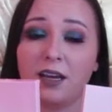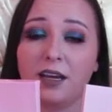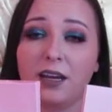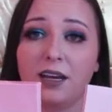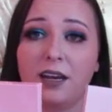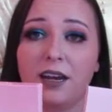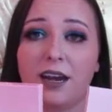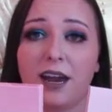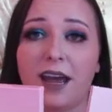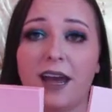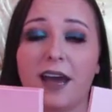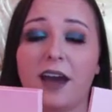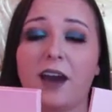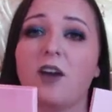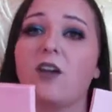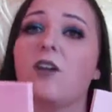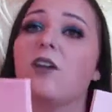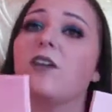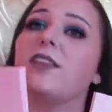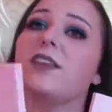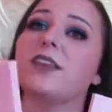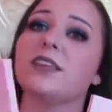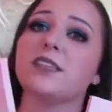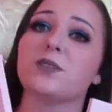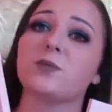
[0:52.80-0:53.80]
Now
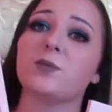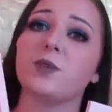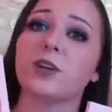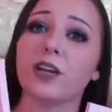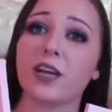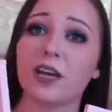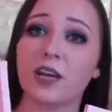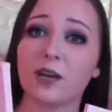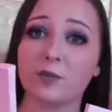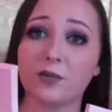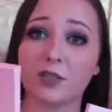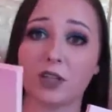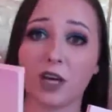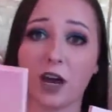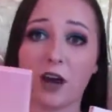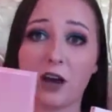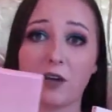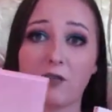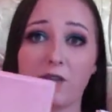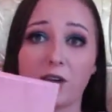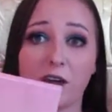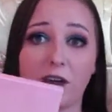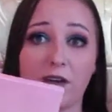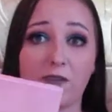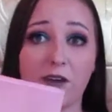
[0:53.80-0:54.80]
this one comes
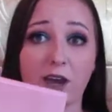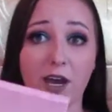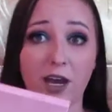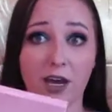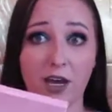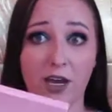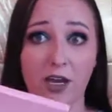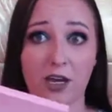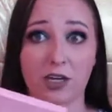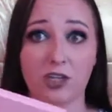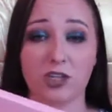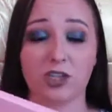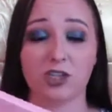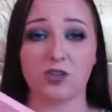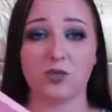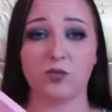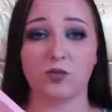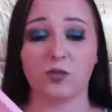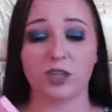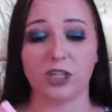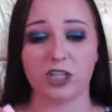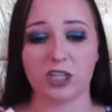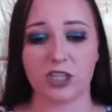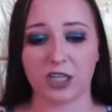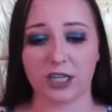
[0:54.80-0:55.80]
off of Hush,
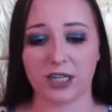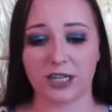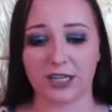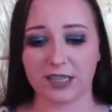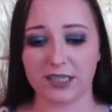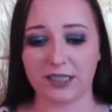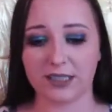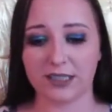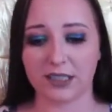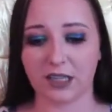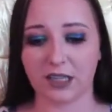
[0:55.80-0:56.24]
which is